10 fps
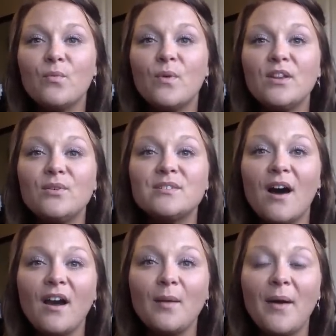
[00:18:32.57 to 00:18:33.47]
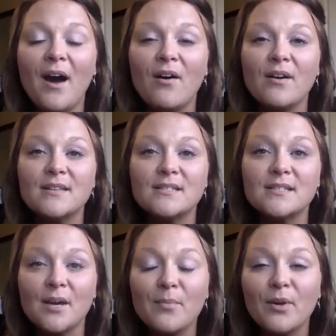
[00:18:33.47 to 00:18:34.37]
When you talk about
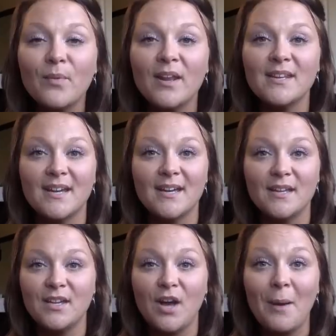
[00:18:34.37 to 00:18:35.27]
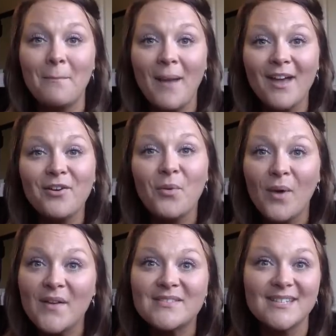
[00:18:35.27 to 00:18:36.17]
someone wanting to, you know, a
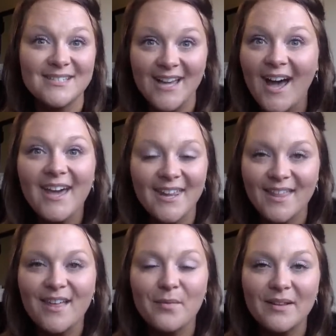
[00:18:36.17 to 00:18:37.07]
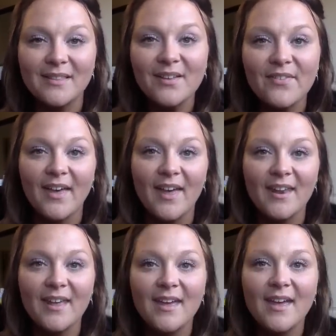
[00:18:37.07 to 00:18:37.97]
microwave society that we live
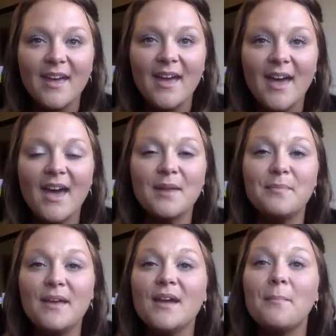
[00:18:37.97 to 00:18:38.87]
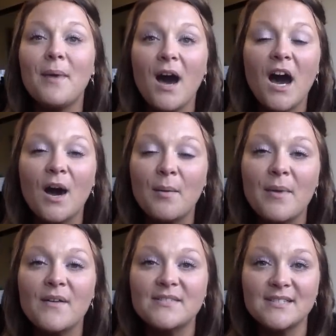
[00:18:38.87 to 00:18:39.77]
in, and being a mom
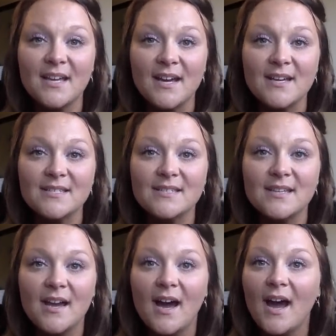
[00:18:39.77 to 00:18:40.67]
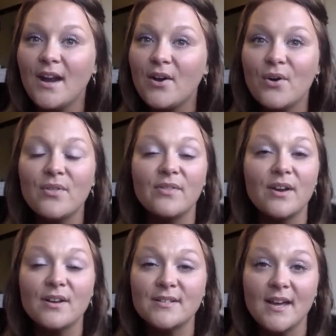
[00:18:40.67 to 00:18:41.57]
of six, I know that
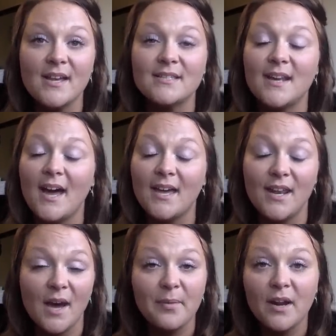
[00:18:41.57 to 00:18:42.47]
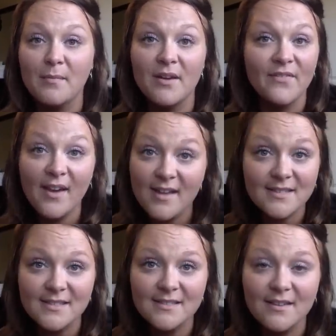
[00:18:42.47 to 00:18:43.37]
there are days that I cannot put on my
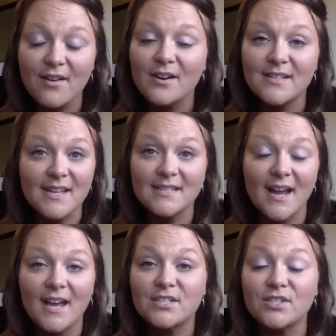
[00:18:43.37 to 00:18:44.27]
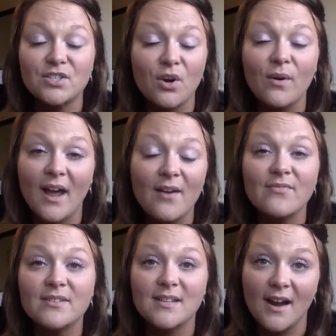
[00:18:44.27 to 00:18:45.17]
face. There are days that I just don't have
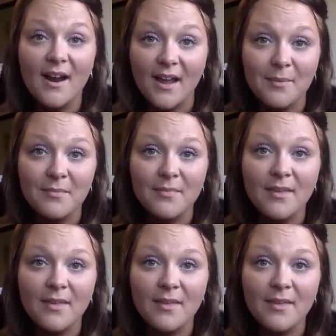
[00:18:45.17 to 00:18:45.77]
the time.